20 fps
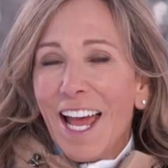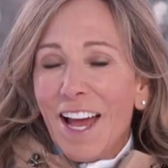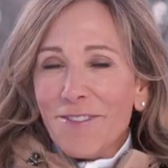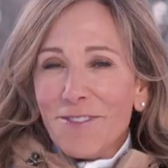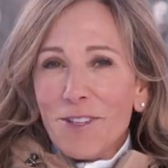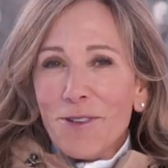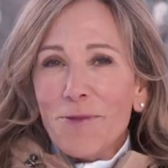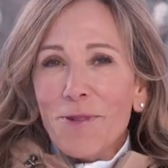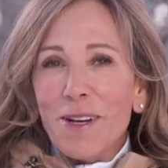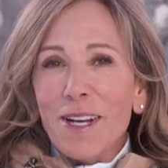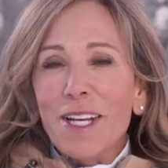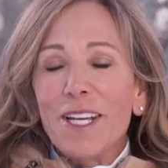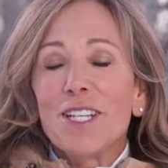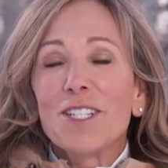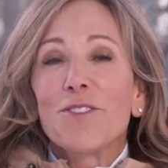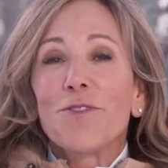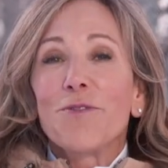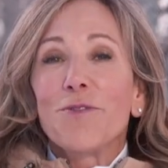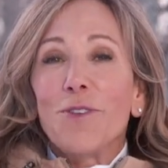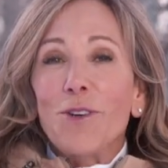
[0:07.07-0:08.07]
After winning his
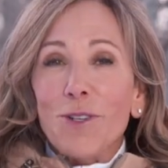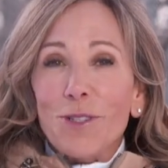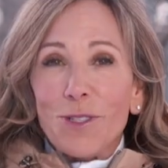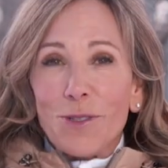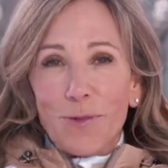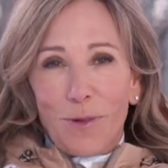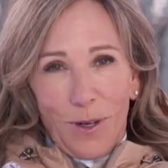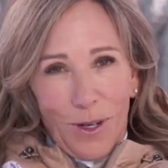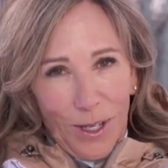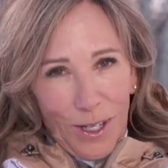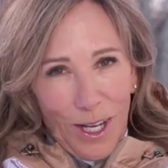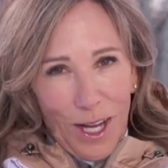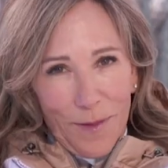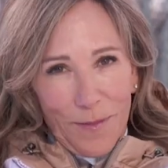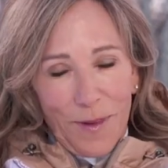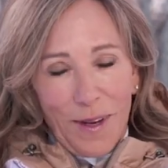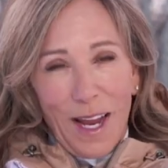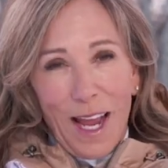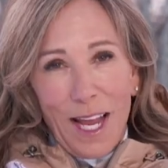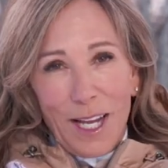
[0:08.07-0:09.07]
first World Cup at
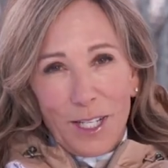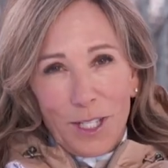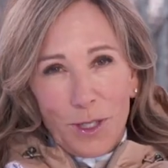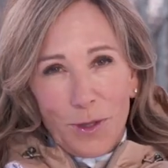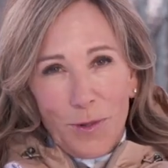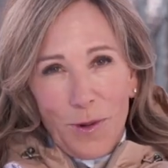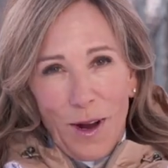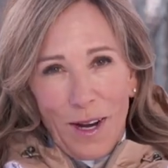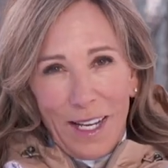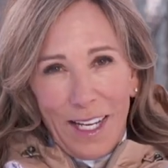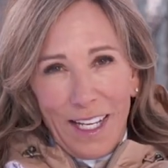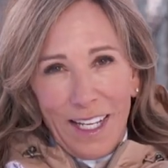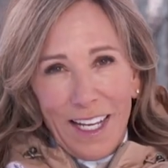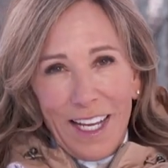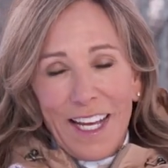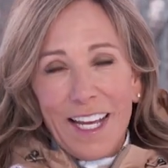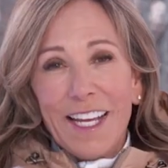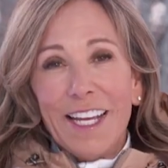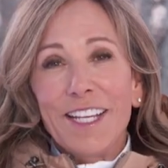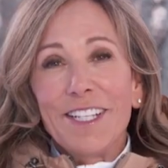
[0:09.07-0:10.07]
age 20,
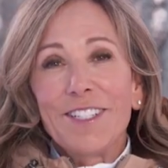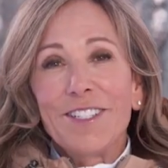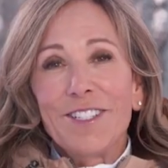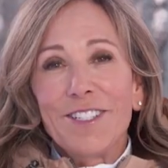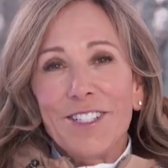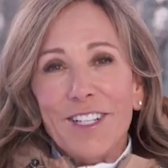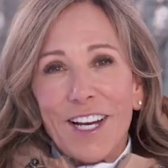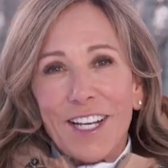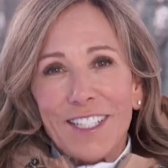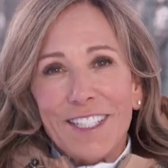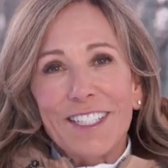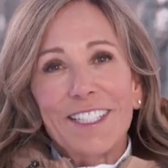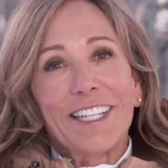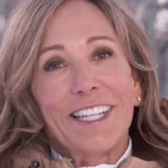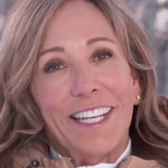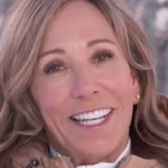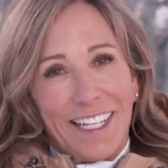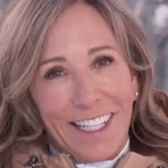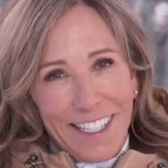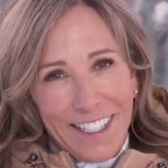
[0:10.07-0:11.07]
he's just
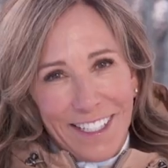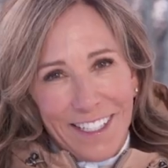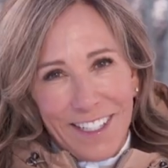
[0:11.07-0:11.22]
getting